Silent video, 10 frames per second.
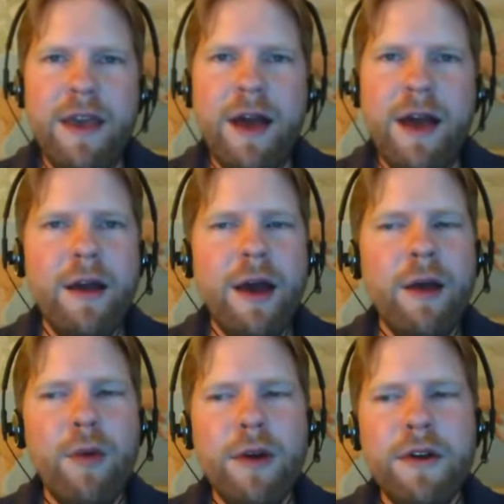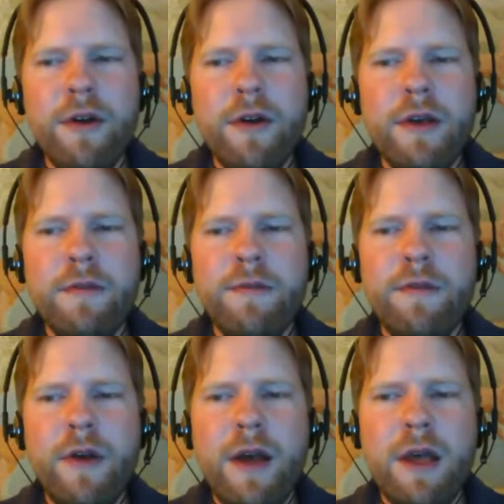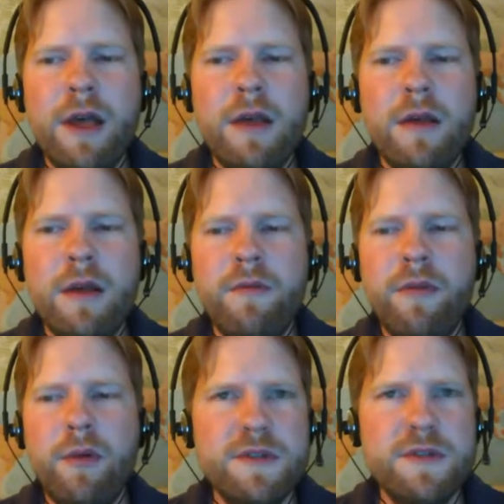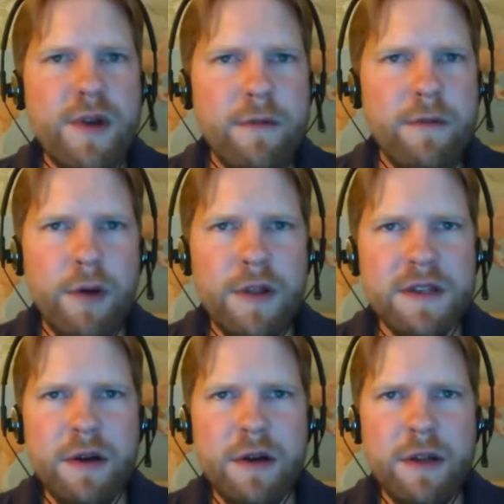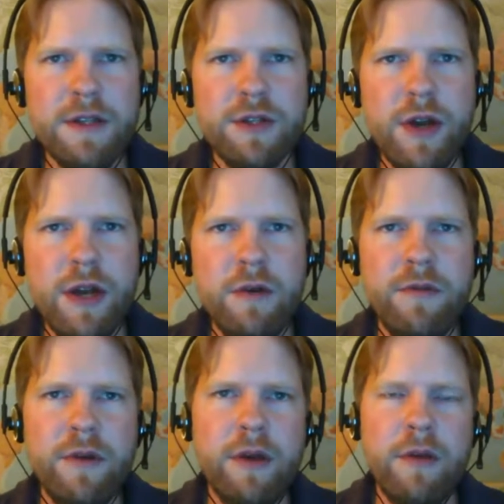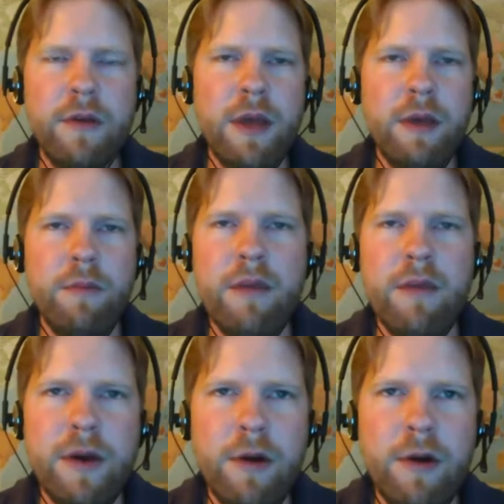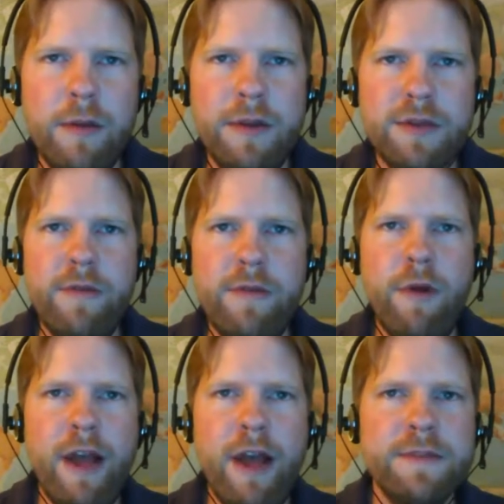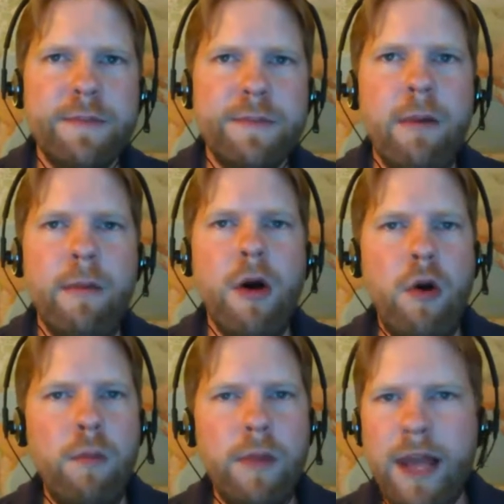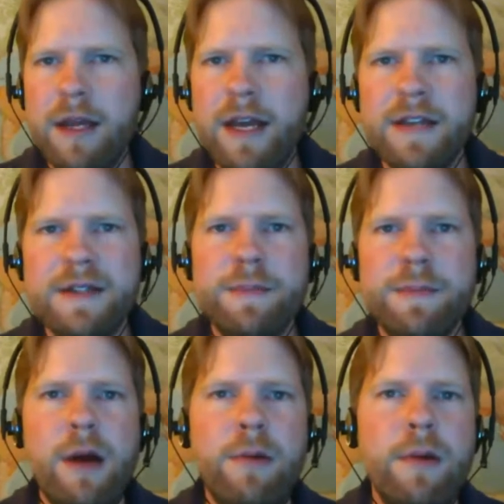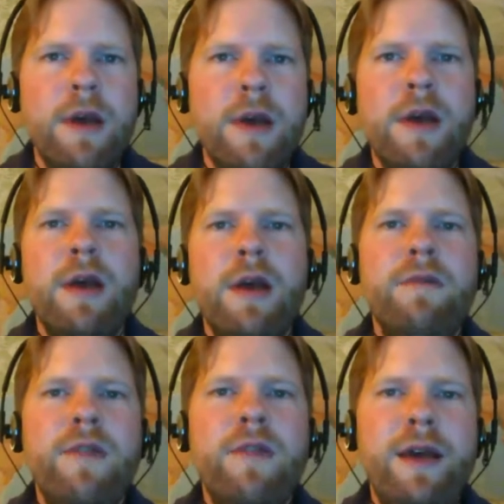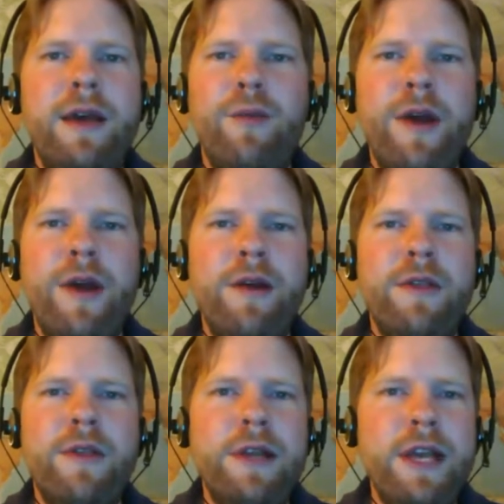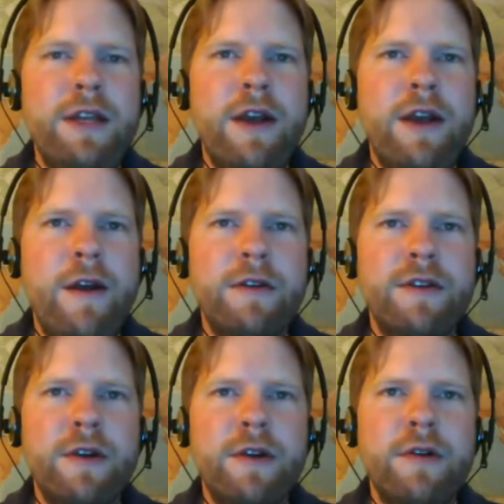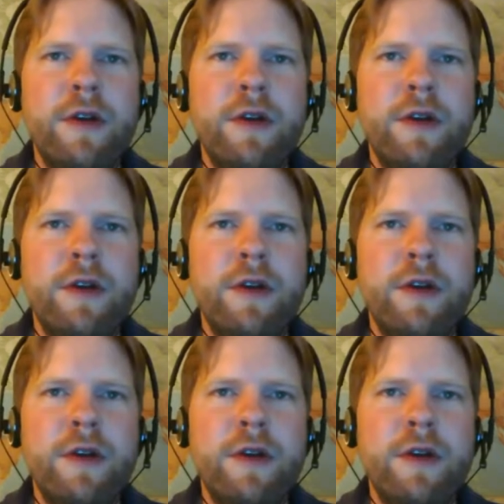yeah, I wonder if it was 24 that started this trend, or if it may have been earlier, but 24 had this problem. Homeland has this problem of like where the lead character